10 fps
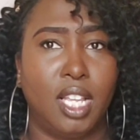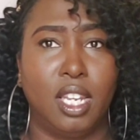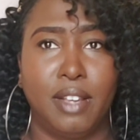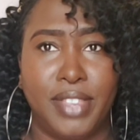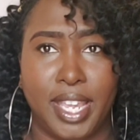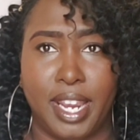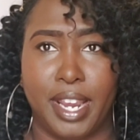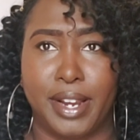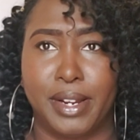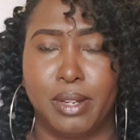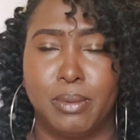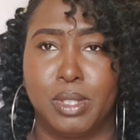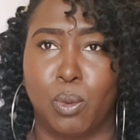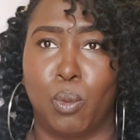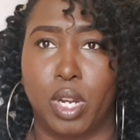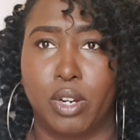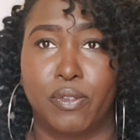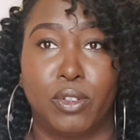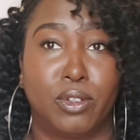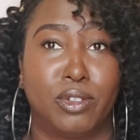Love that hair. It was
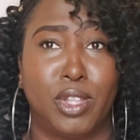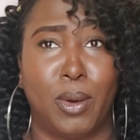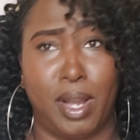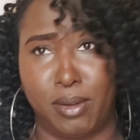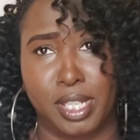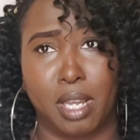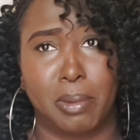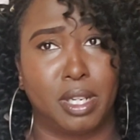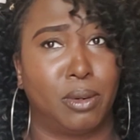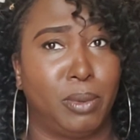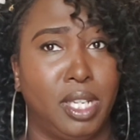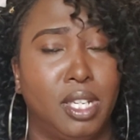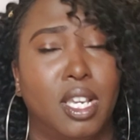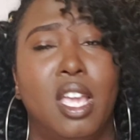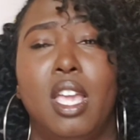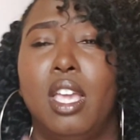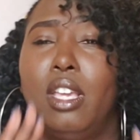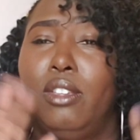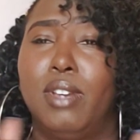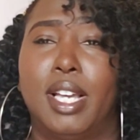wonderful, though I only kept it in a week.
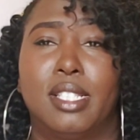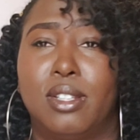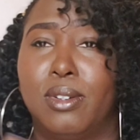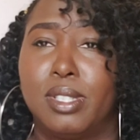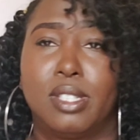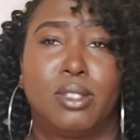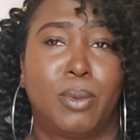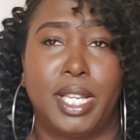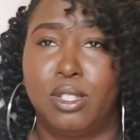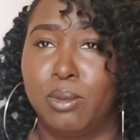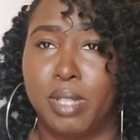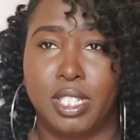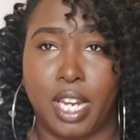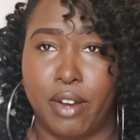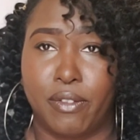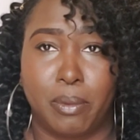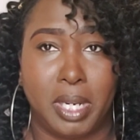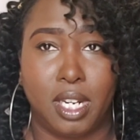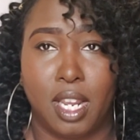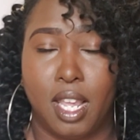You guys know there's way too much hair for
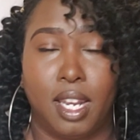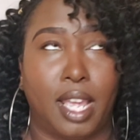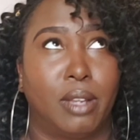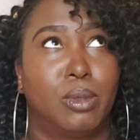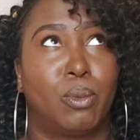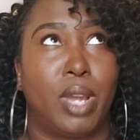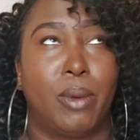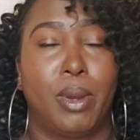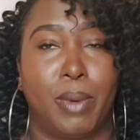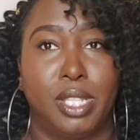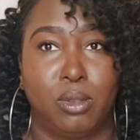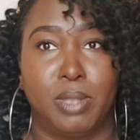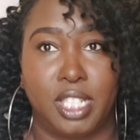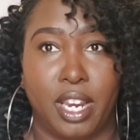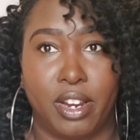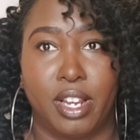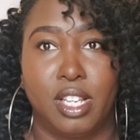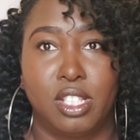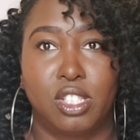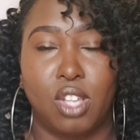me. Like, it was way, way, way too much hair.
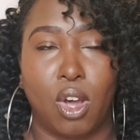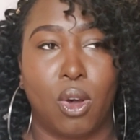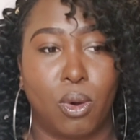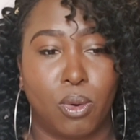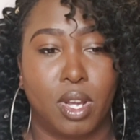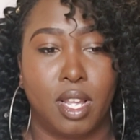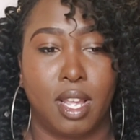So